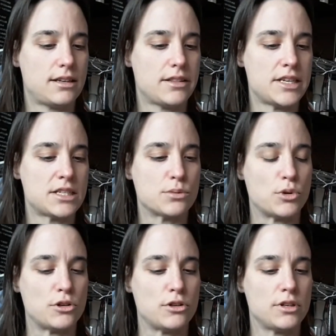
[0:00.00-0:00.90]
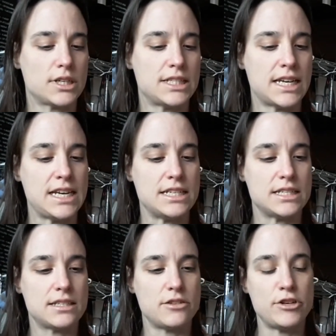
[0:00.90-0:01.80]
this one
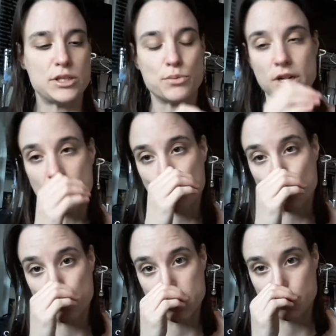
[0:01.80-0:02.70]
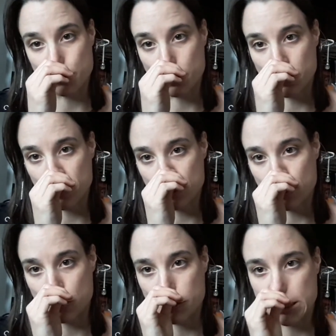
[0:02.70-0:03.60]
contains, the reason why I bought this one is
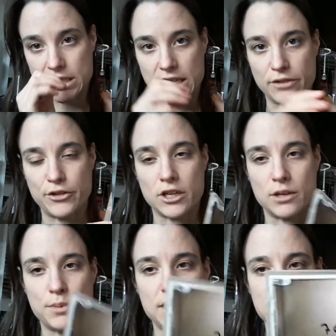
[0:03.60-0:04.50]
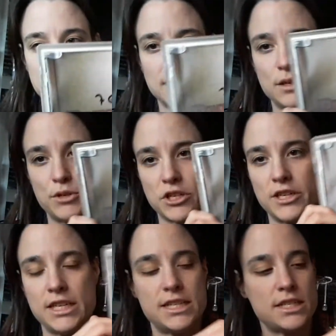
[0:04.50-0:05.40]
because it contained the VIP ticket, which I
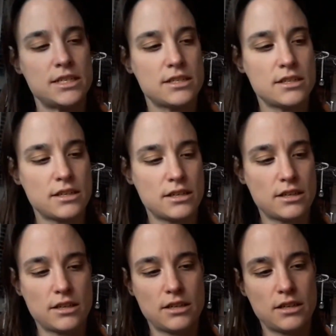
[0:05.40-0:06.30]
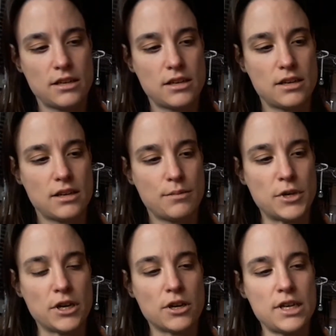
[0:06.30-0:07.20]
needed,
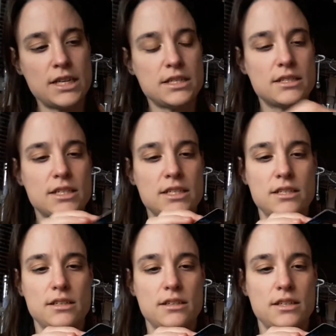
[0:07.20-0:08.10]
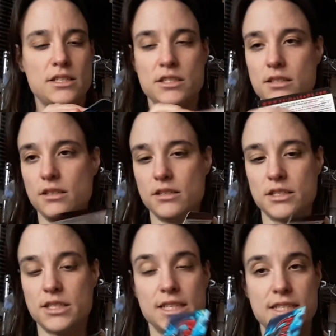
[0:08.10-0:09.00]
but it
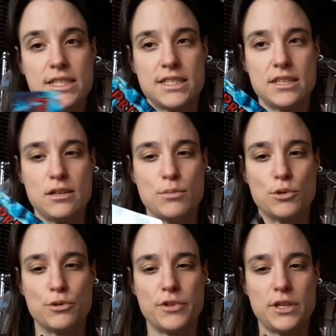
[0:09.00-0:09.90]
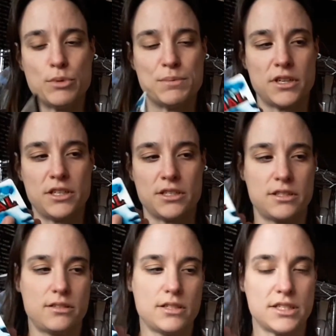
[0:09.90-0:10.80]
doesn't exist anymore. The website
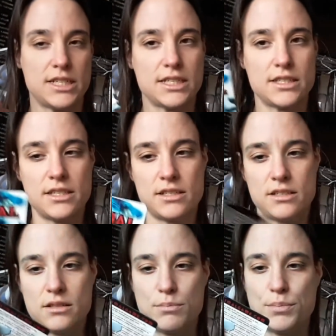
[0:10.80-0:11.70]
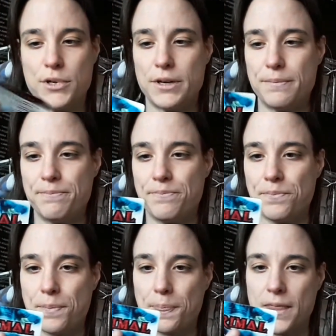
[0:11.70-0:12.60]
doesn't exist, but
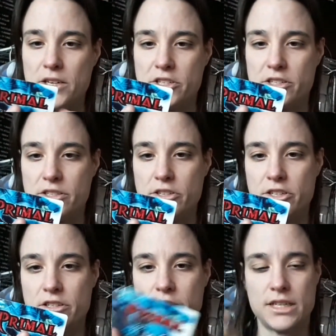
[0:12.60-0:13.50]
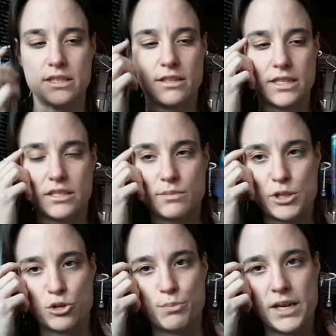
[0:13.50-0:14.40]
has a
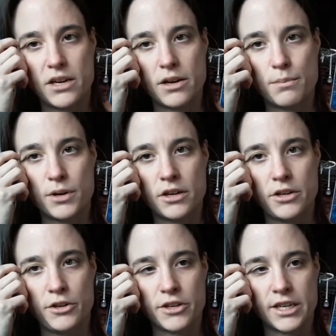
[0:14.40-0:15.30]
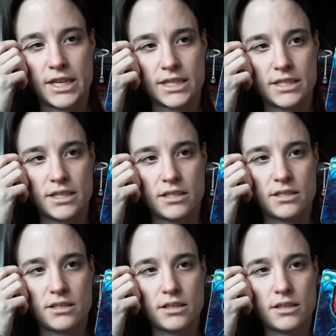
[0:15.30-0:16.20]
special PIN number, and you can access